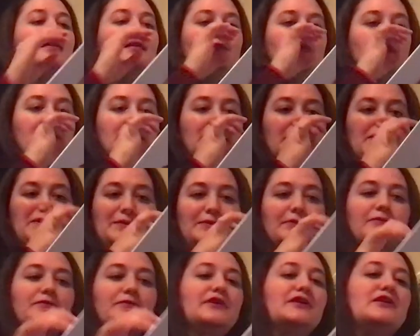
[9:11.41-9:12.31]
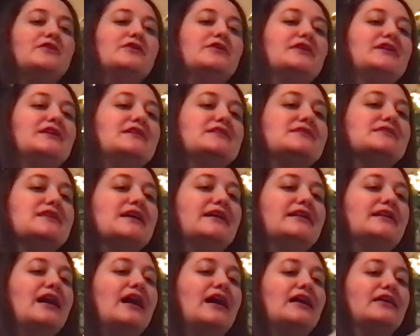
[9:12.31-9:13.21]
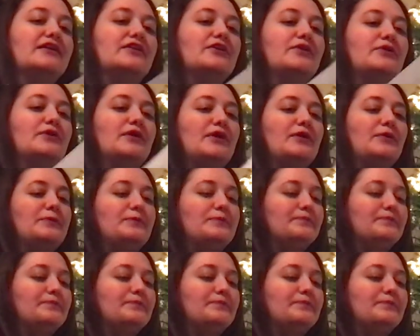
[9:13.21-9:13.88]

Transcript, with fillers: the gluten-free cookies and hot cocoa.